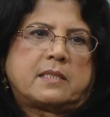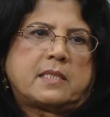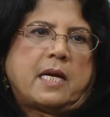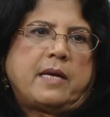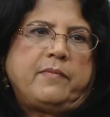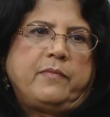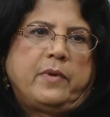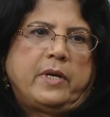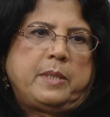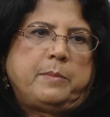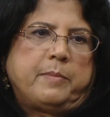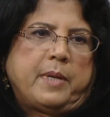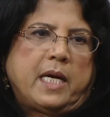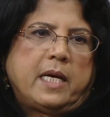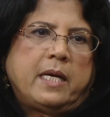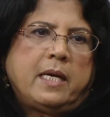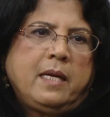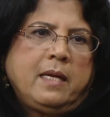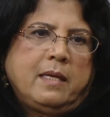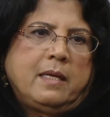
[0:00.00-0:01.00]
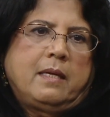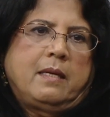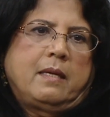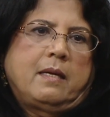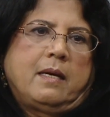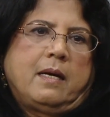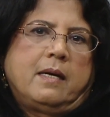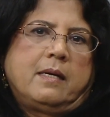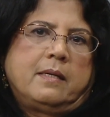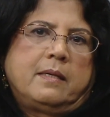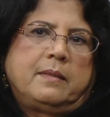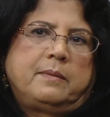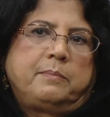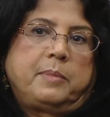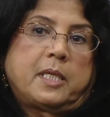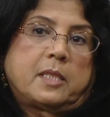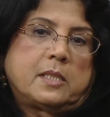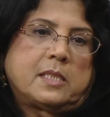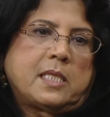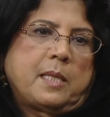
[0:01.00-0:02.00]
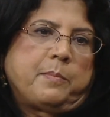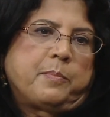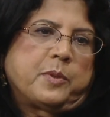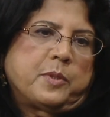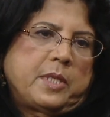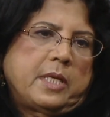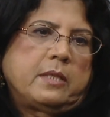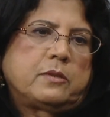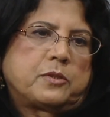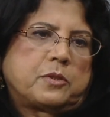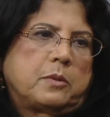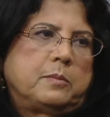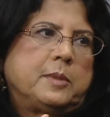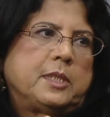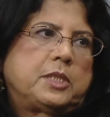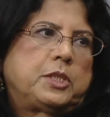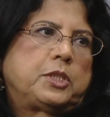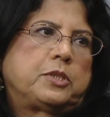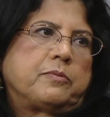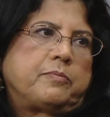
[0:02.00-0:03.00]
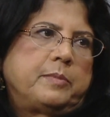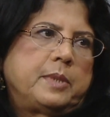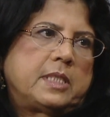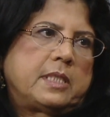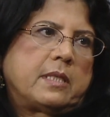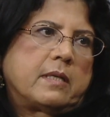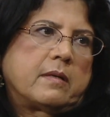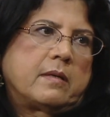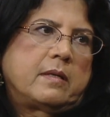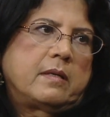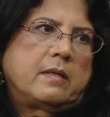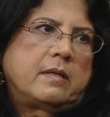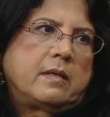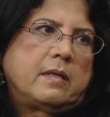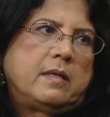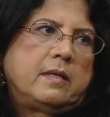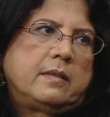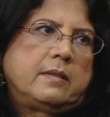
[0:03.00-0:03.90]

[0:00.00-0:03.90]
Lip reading: time went by, because I'm putting so much of material,